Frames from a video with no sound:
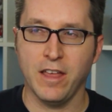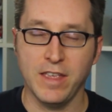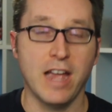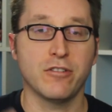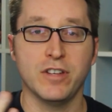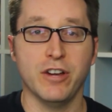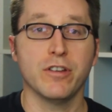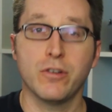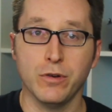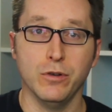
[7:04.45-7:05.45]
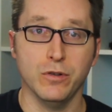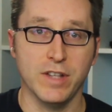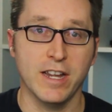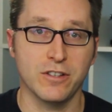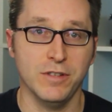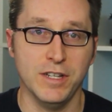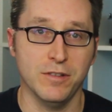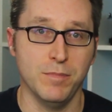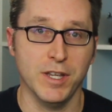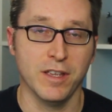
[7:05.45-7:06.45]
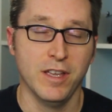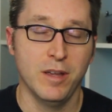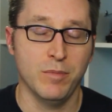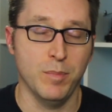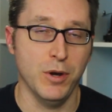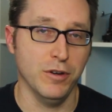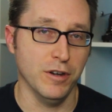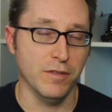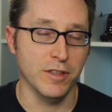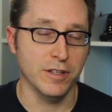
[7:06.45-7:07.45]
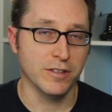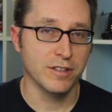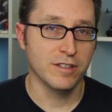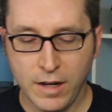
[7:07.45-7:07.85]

The actor Terry Crews actually is a big proponent of this.